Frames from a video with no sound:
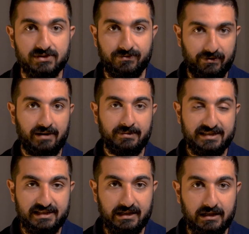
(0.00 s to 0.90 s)
of vitamin
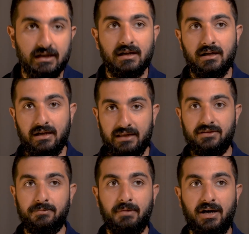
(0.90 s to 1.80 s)
D in
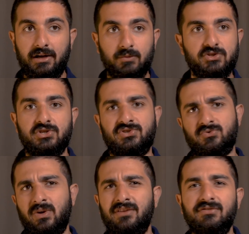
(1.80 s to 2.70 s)
the body, which is
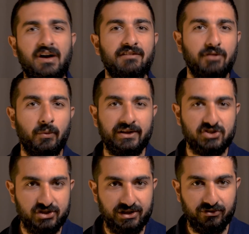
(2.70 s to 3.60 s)

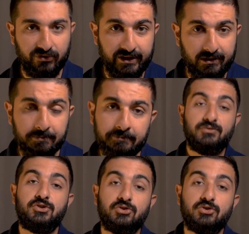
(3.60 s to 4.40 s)
25-OH-D3, to a